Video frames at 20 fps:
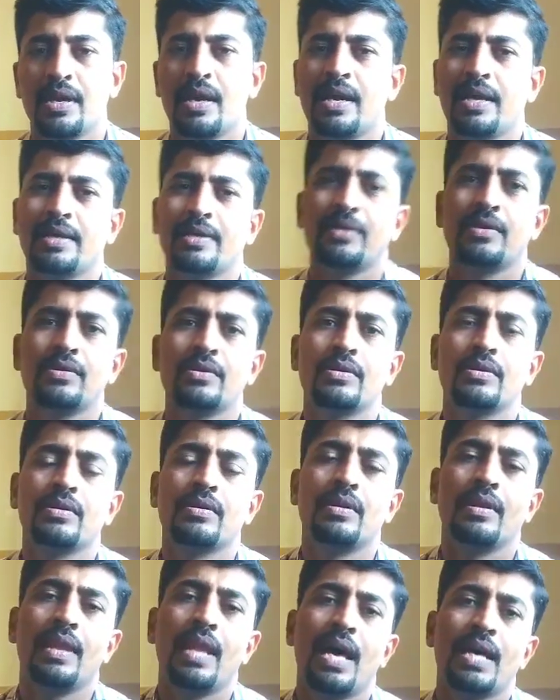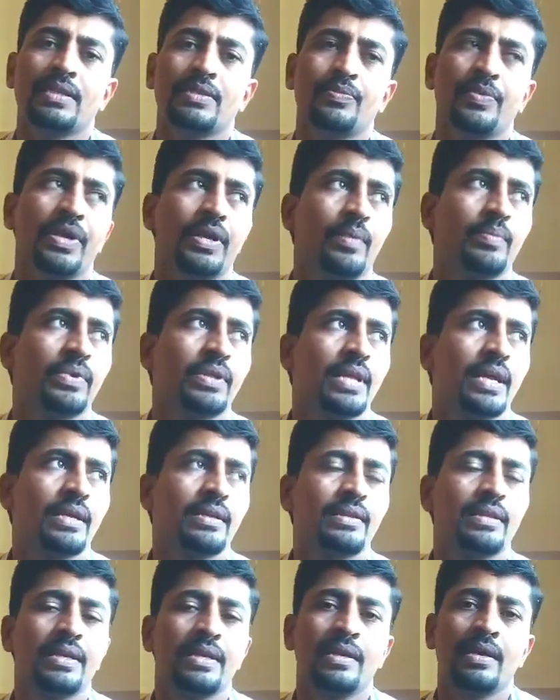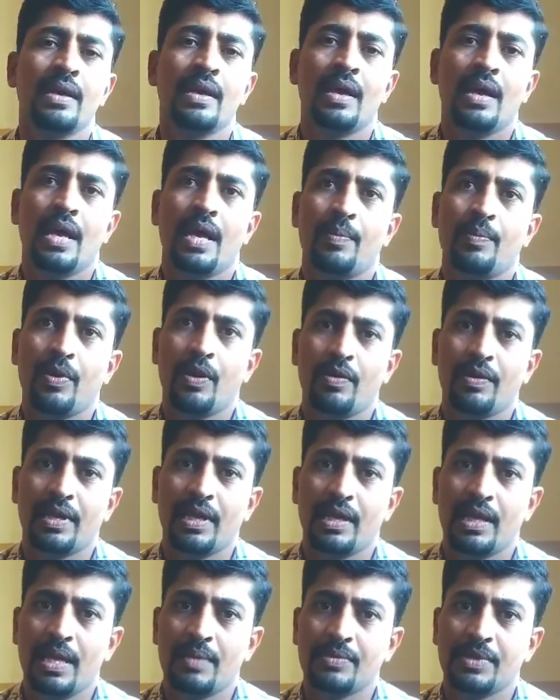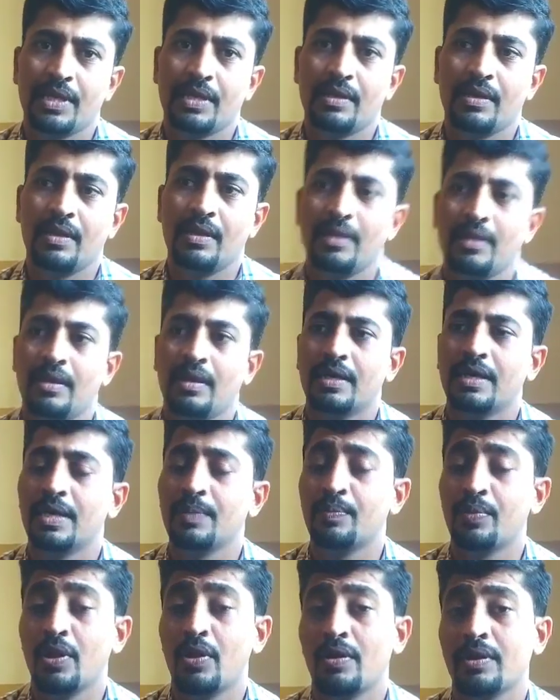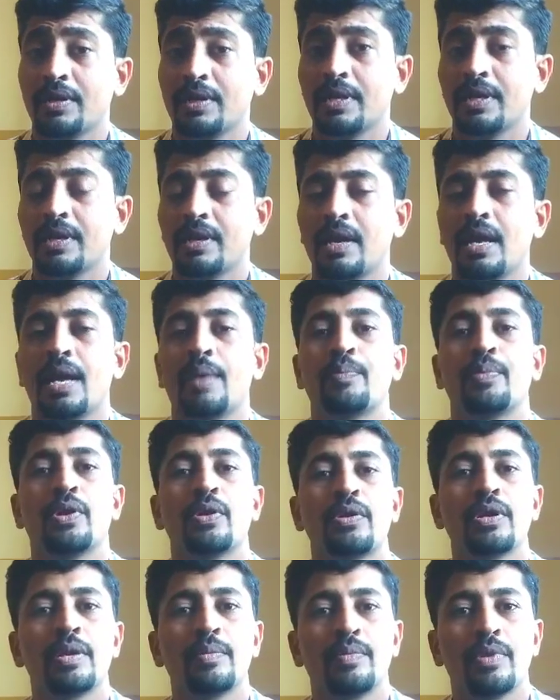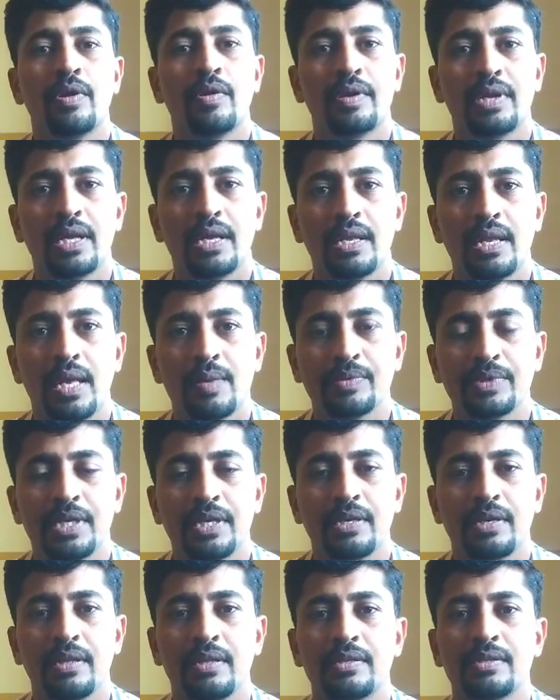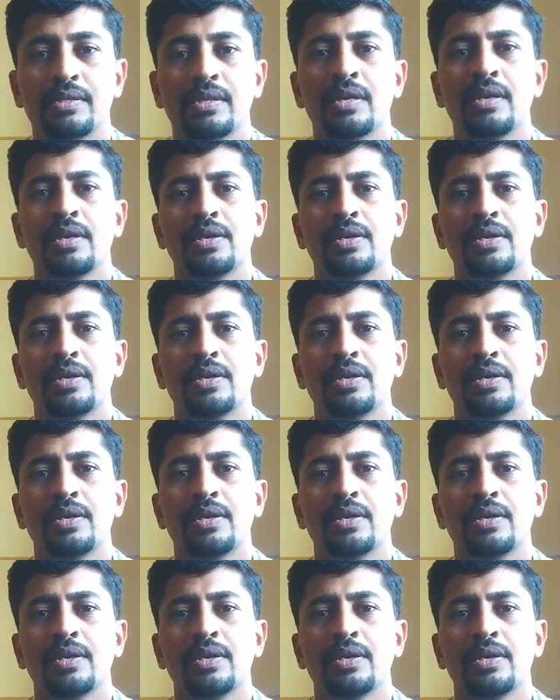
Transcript: And last we come to that, the haplontic life cycle, diplontic, haplodiplontic life cycles.